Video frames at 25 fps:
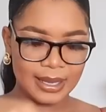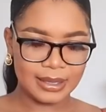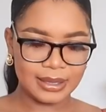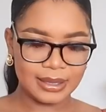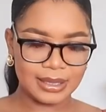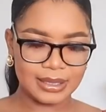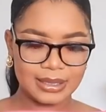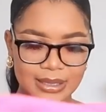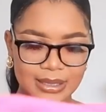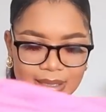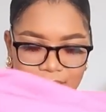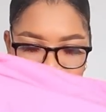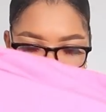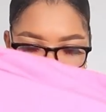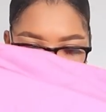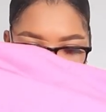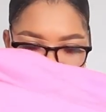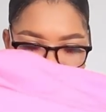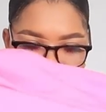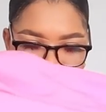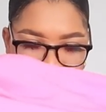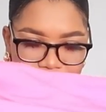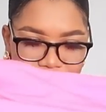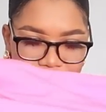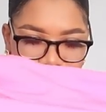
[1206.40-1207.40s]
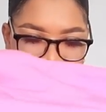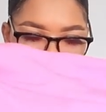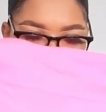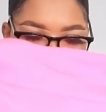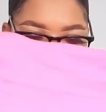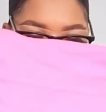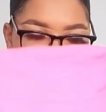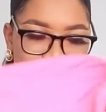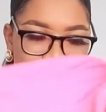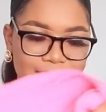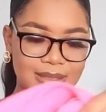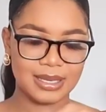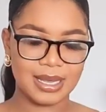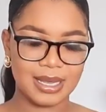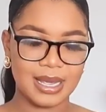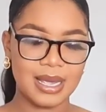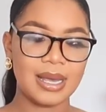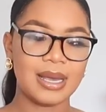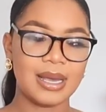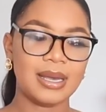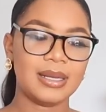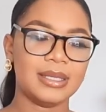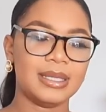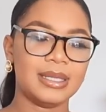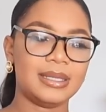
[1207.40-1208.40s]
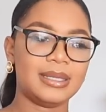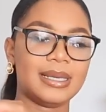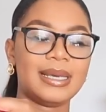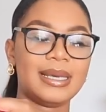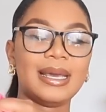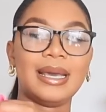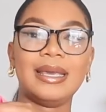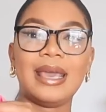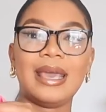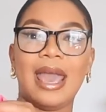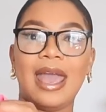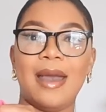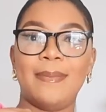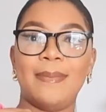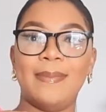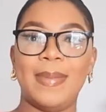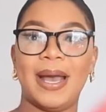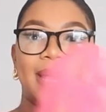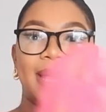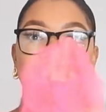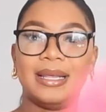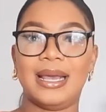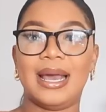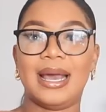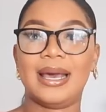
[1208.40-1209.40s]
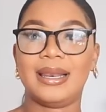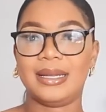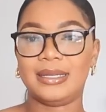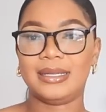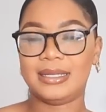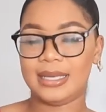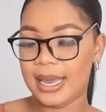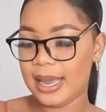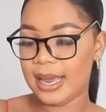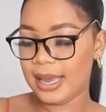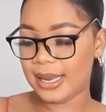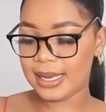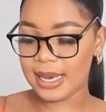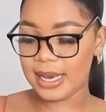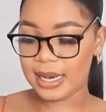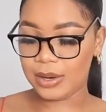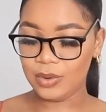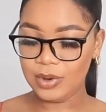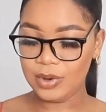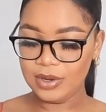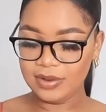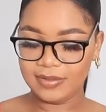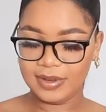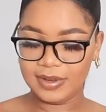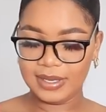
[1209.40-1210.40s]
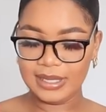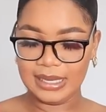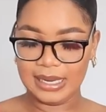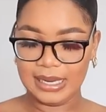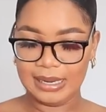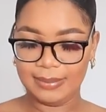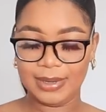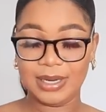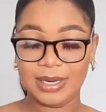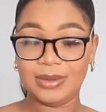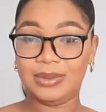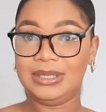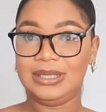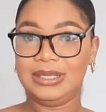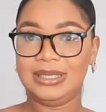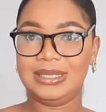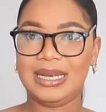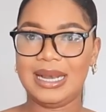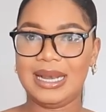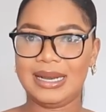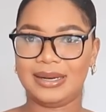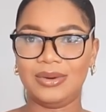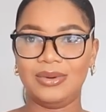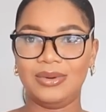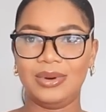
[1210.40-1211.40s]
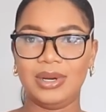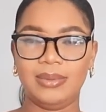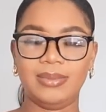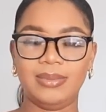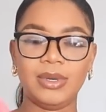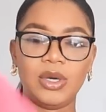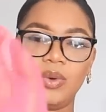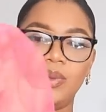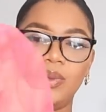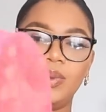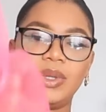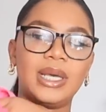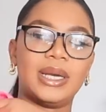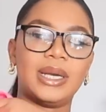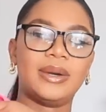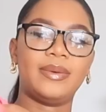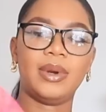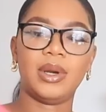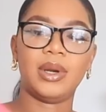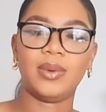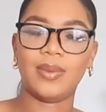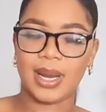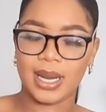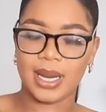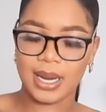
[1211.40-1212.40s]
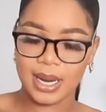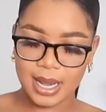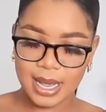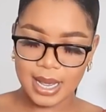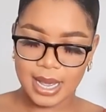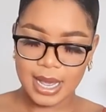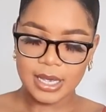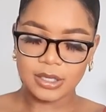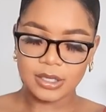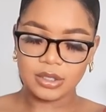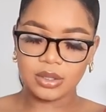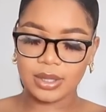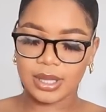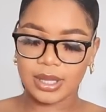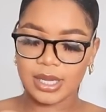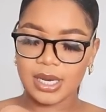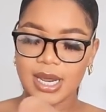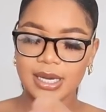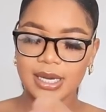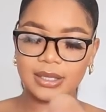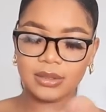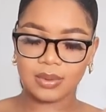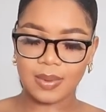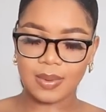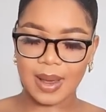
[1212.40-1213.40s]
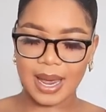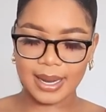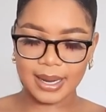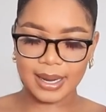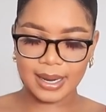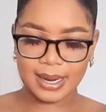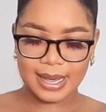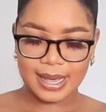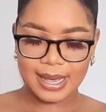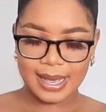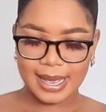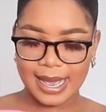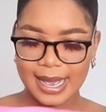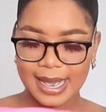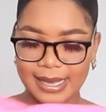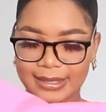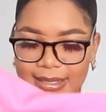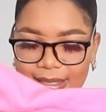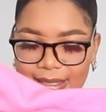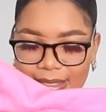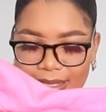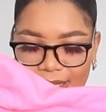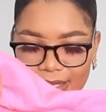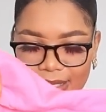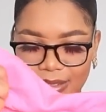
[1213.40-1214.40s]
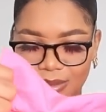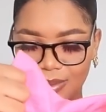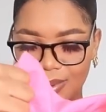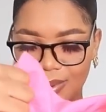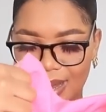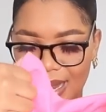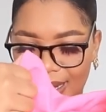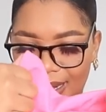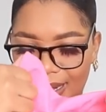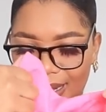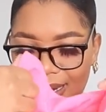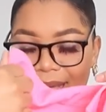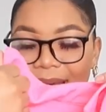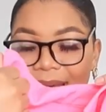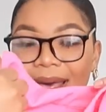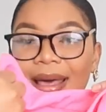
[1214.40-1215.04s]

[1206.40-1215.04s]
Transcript: This is the next one, guys. The other day, I go eventing, but I was just like, no, let me go with the green one. So the next one, it's this one.